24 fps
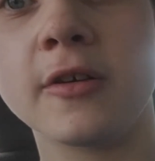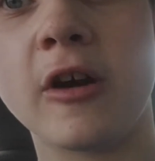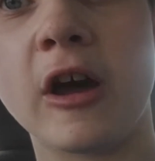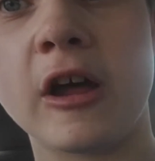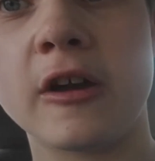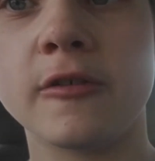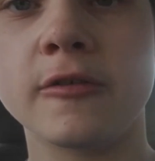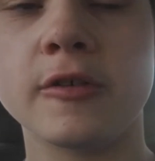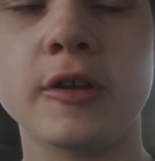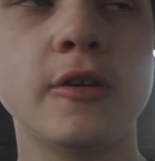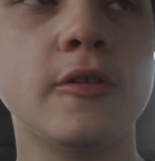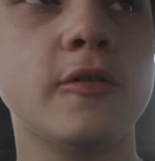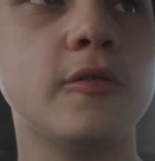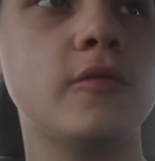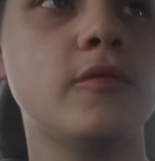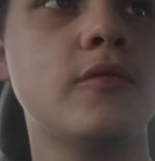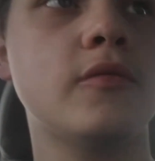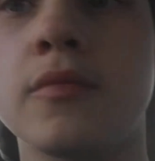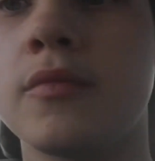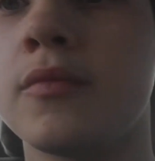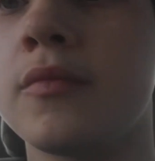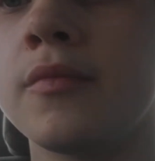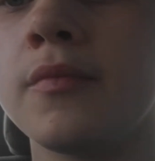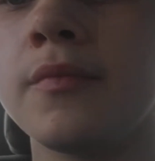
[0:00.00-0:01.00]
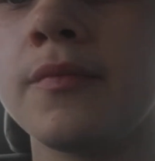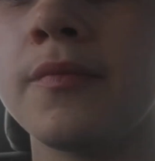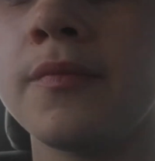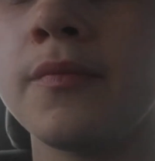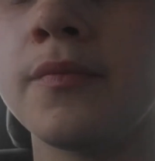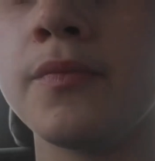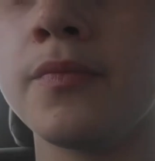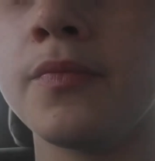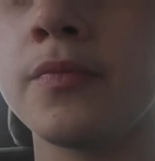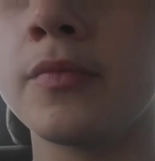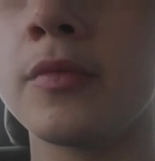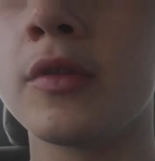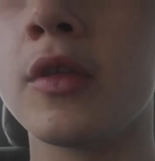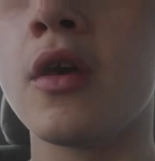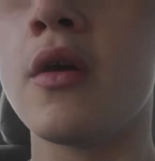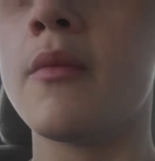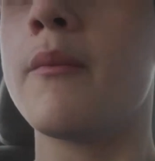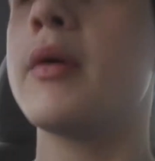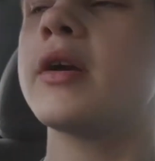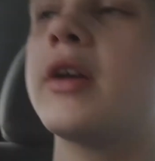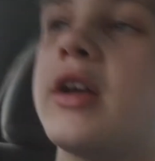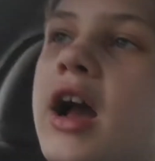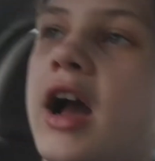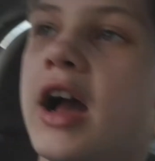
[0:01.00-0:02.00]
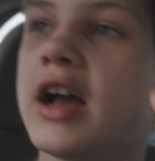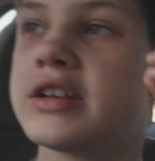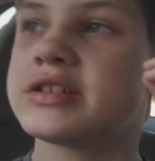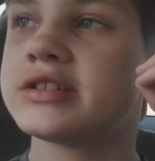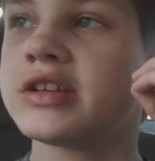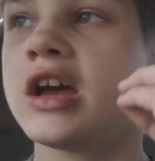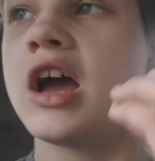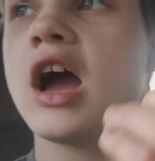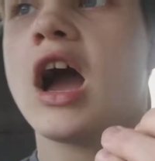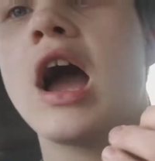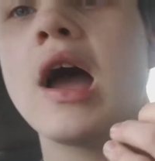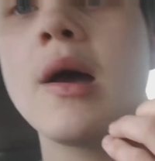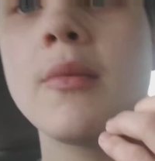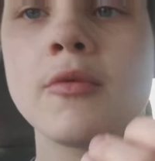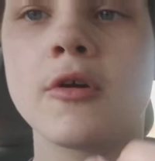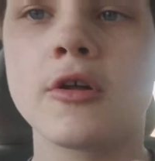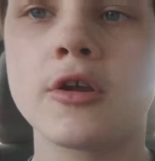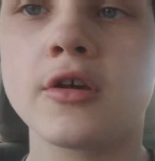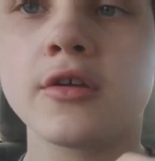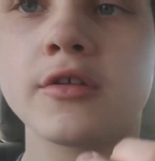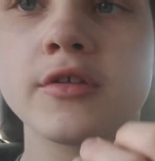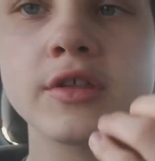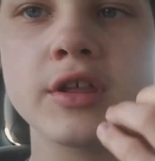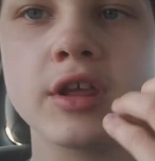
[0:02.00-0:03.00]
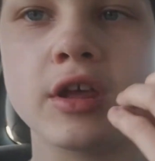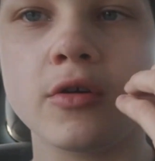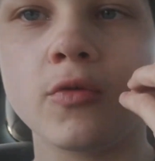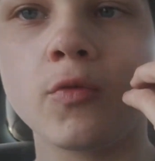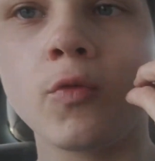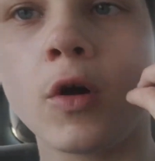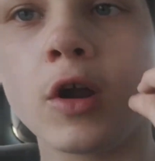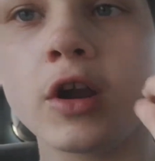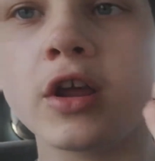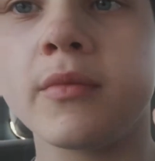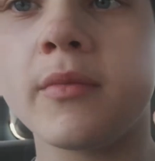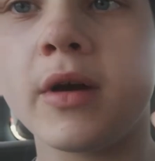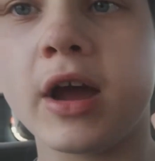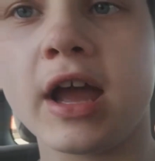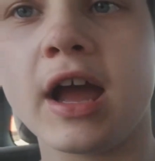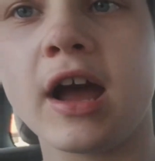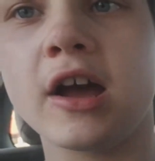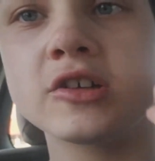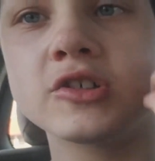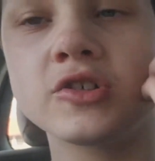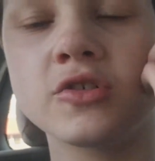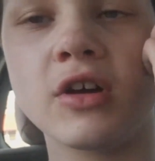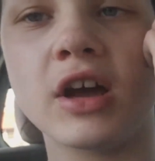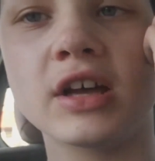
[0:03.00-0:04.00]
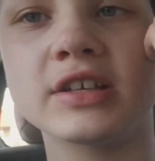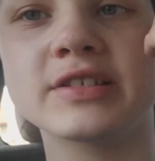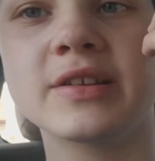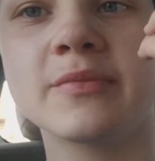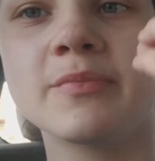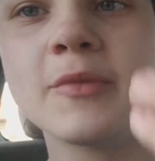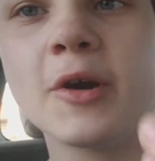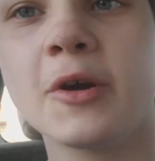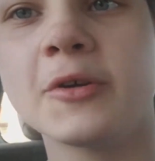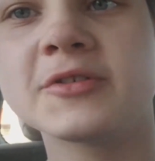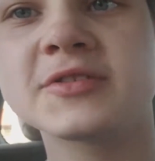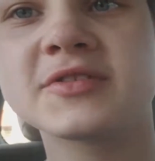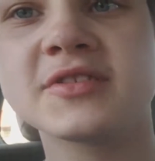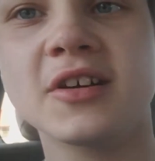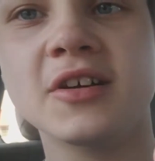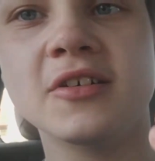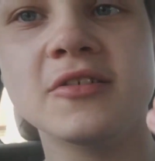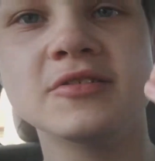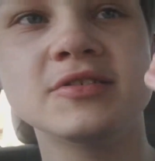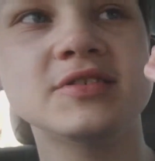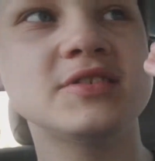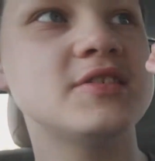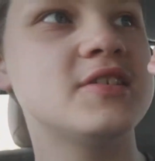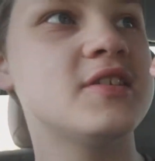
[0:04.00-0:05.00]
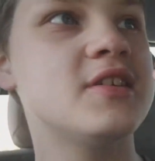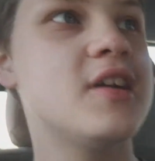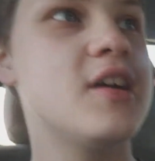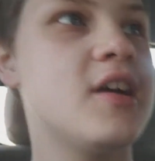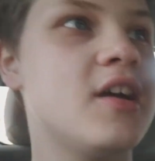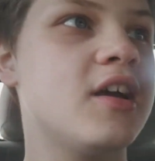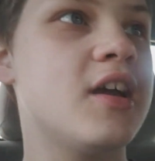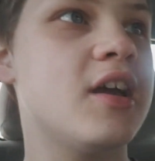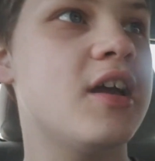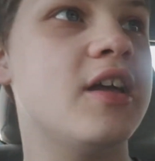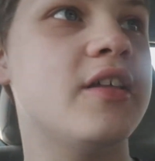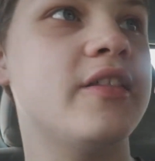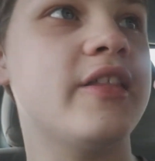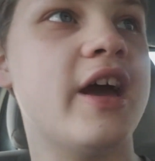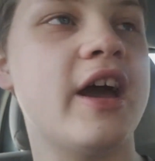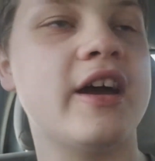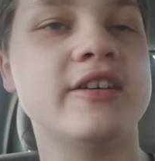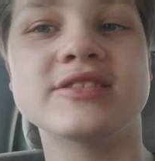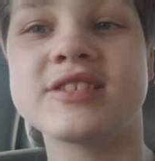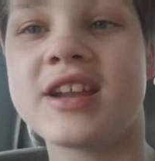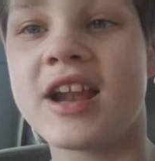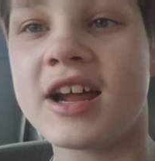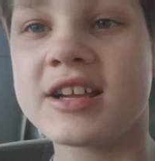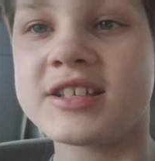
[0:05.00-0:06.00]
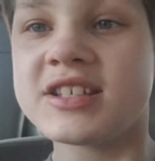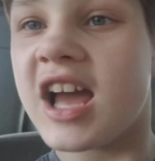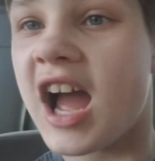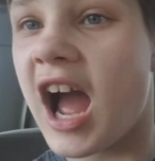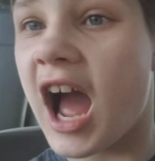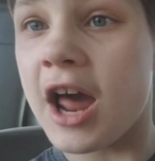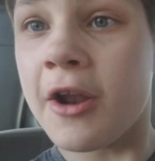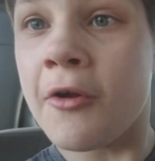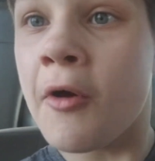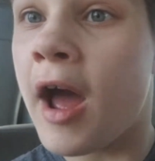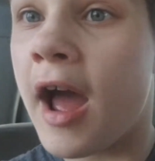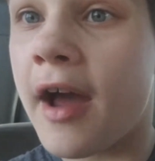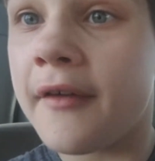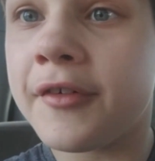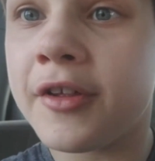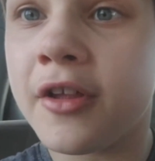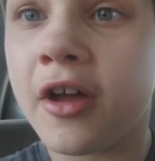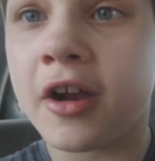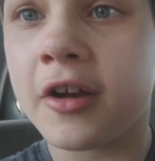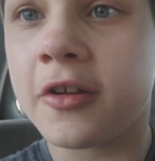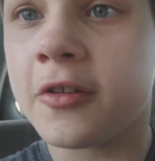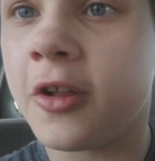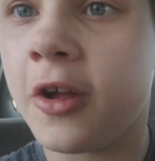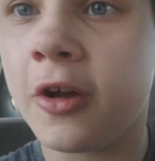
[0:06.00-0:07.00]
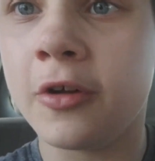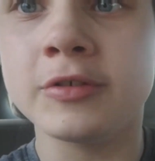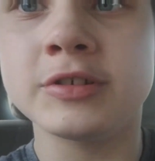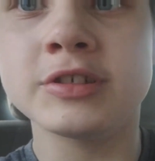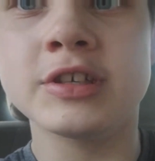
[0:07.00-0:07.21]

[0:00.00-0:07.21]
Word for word: I don't know. But guys, I'm literally the one in my house who has the most clothes in the house, and I said I don't have a lot of clothes.